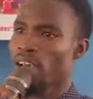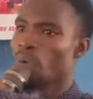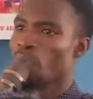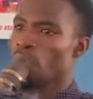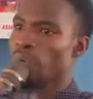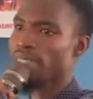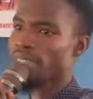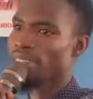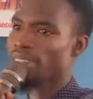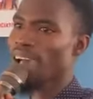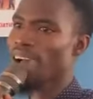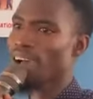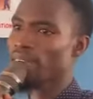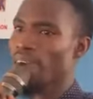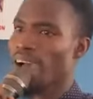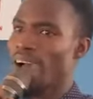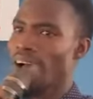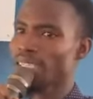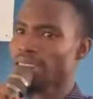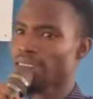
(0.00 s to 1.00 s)
which serves
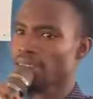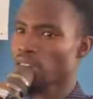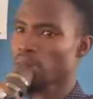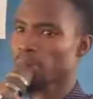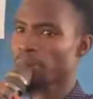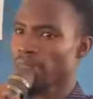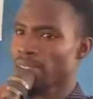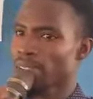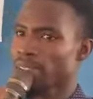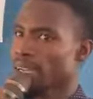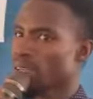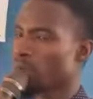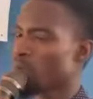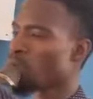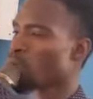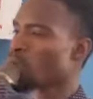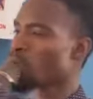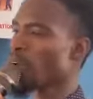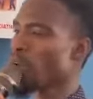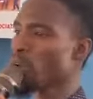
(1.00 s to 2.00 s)
as something
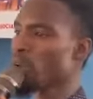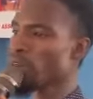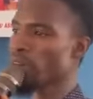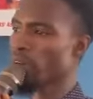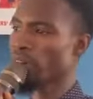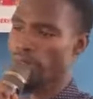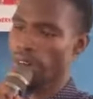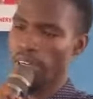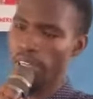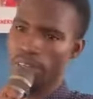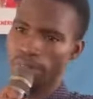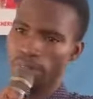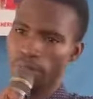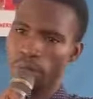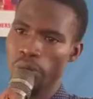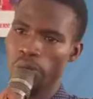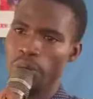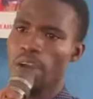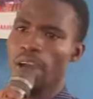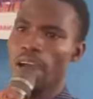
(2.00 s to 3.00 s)
that we will not forgive
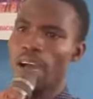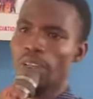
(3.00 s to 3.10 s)
you,